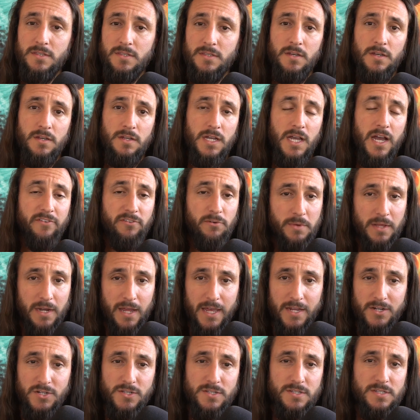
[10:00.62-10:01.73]
the government
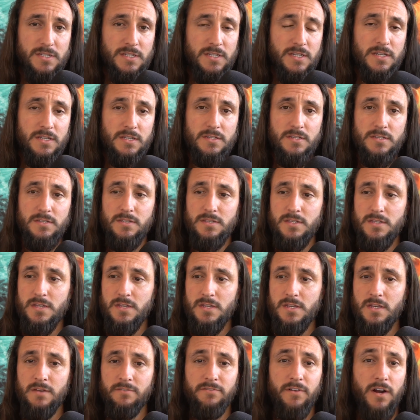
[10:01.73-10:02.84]
agencies,
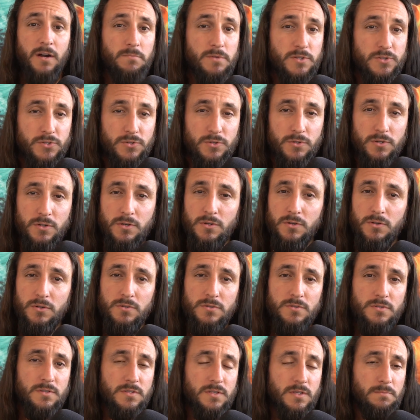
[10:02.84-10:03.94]
the
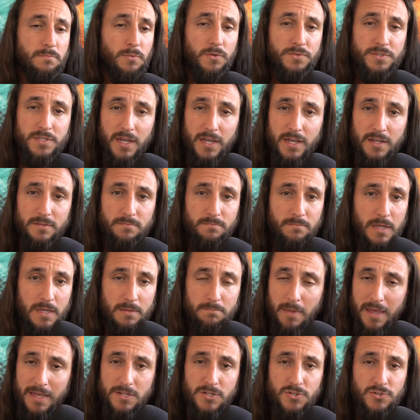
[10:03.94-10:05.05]
pharmaceuticals, the
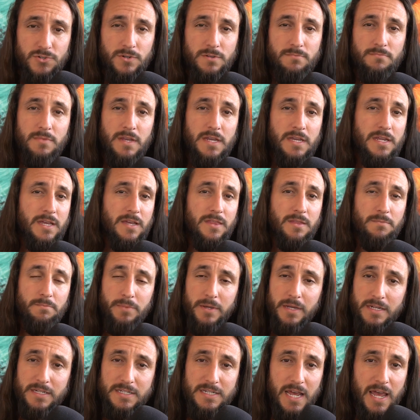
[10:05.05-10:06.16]
mainstream media, the
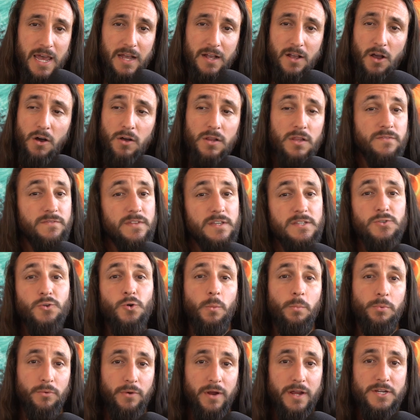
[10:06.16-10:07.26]
big tech, all of these
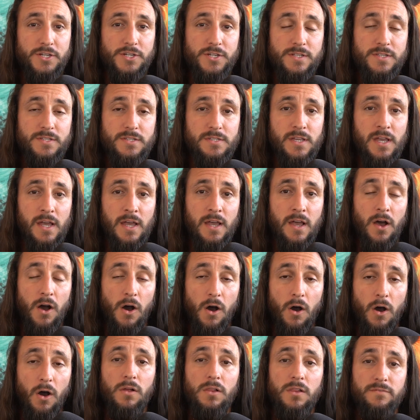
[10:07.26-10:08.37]
corporations,
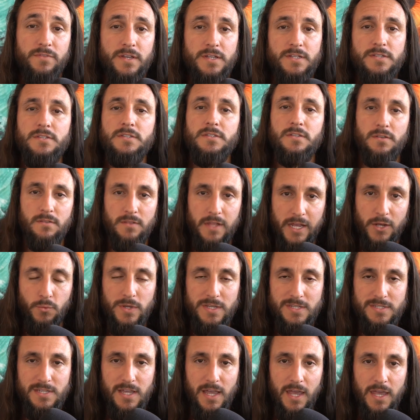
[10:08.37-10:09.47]
all of this, like we
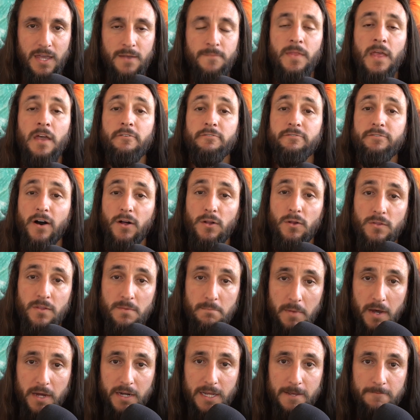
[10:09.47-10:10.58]
say, follow the
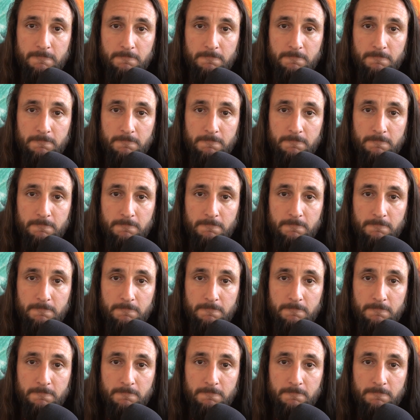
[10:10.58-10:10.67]
money.